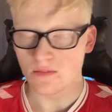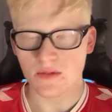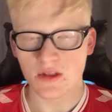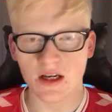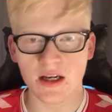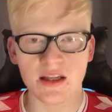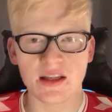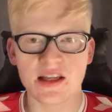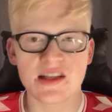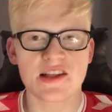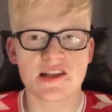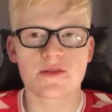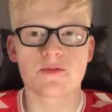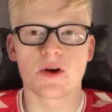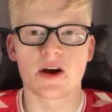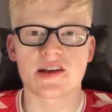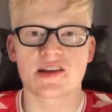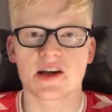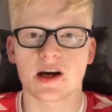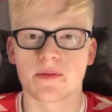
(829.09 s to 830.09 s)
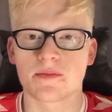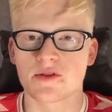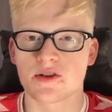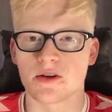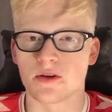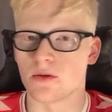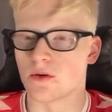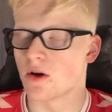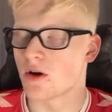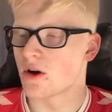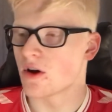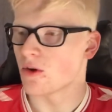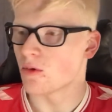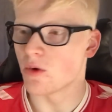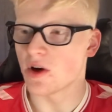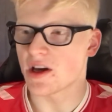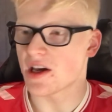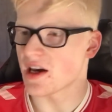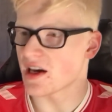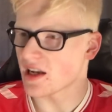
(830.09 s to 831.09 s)
And this is what it's come to.
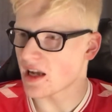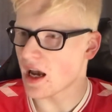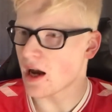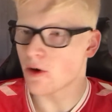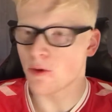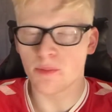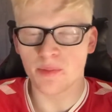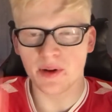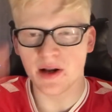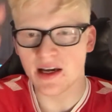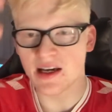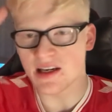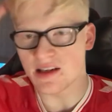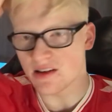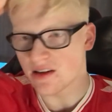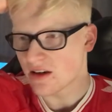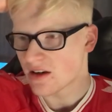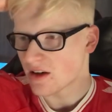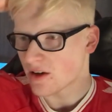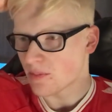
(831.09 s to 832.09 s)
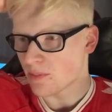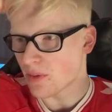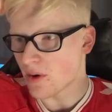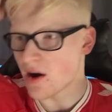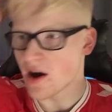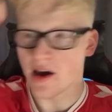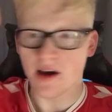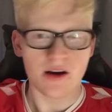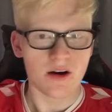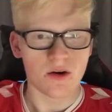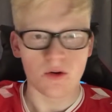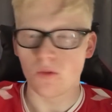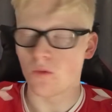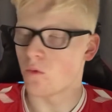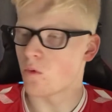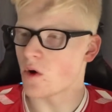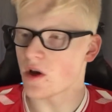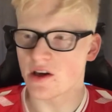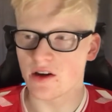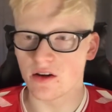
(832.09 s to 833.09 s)
We're getting outplayed by
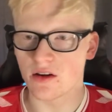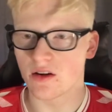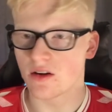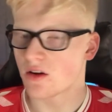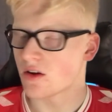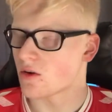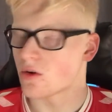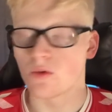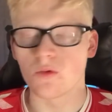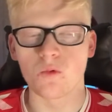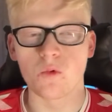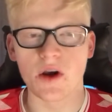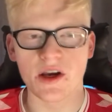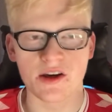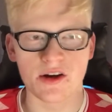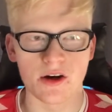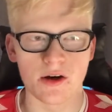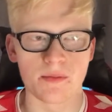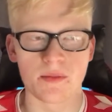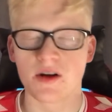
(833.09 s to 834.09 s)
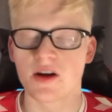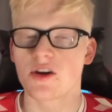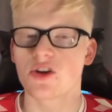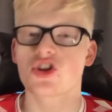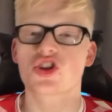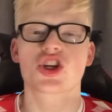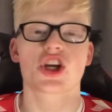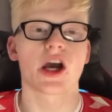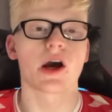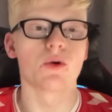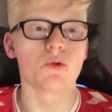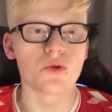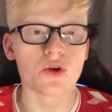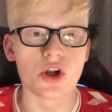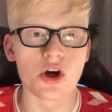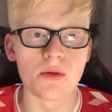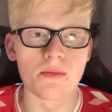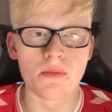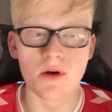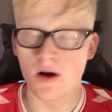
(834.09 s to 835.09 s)
Wigan, Wycombe,
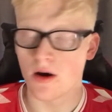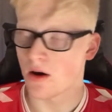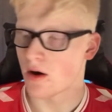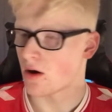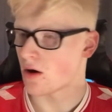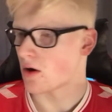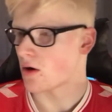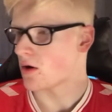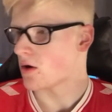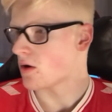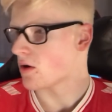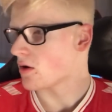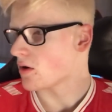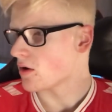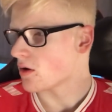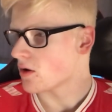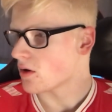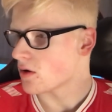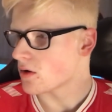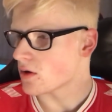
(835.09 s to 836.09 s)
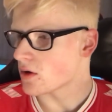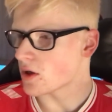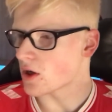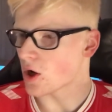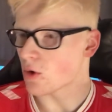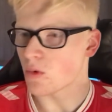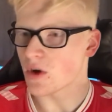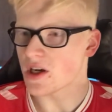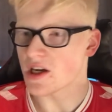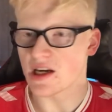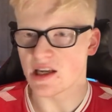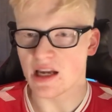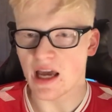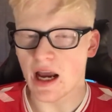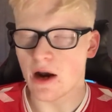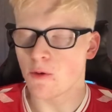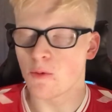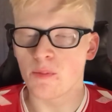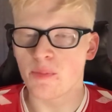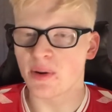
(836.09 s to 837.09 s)
Cheltenham. You know, we're getting
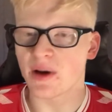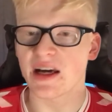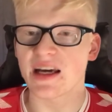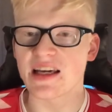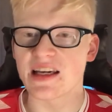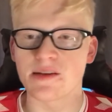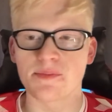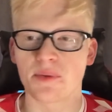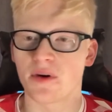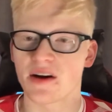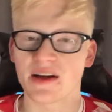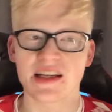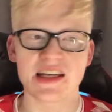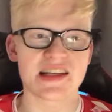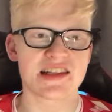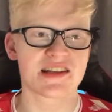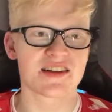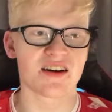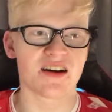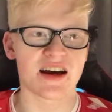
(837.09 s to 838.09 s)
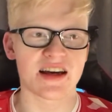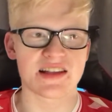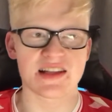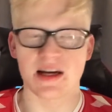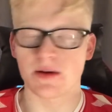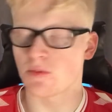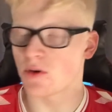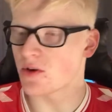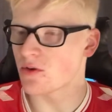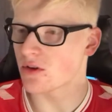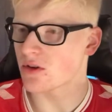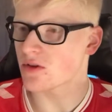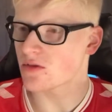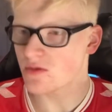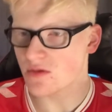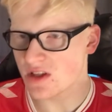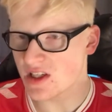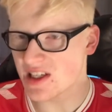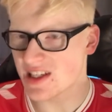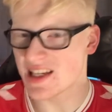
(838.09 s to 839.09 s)
outplayed by these sides and we're
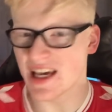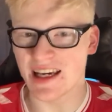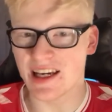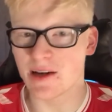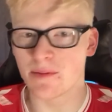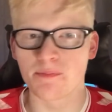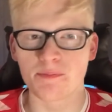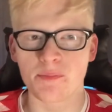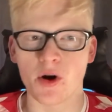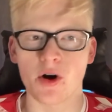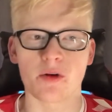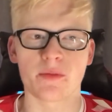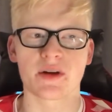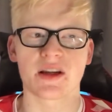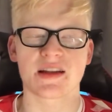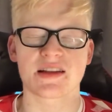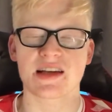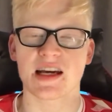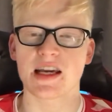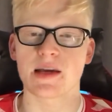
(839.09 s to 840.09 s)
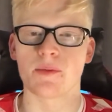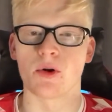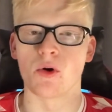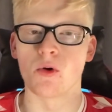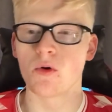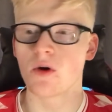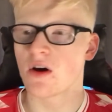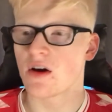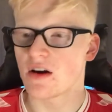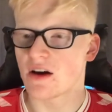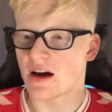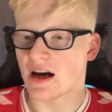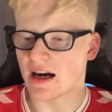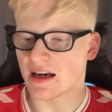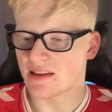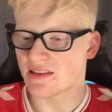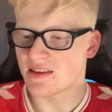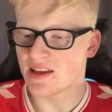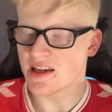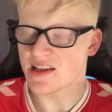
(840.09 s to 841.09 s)
second bottom of the table
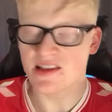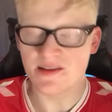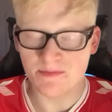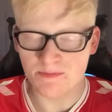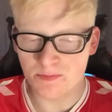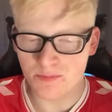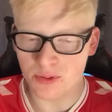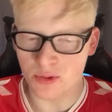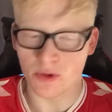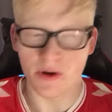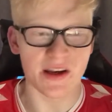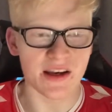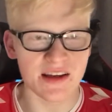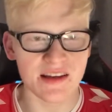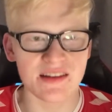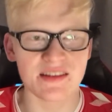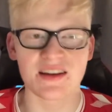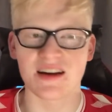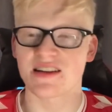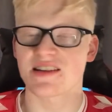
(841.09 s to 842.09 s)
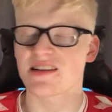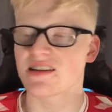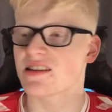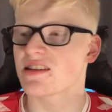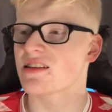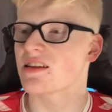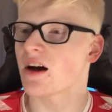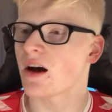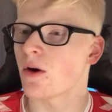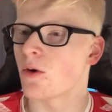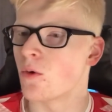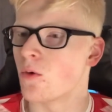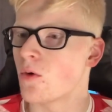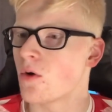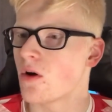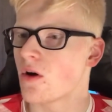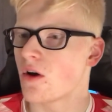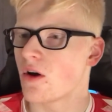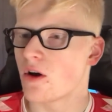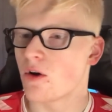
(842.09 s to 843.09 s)
and this prick doesn't know
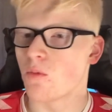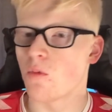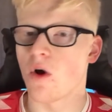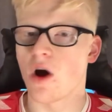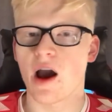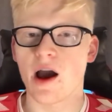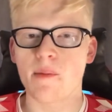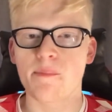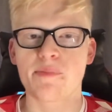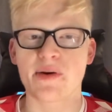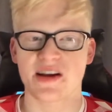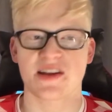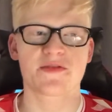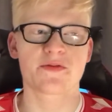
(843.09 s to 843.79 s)
what our best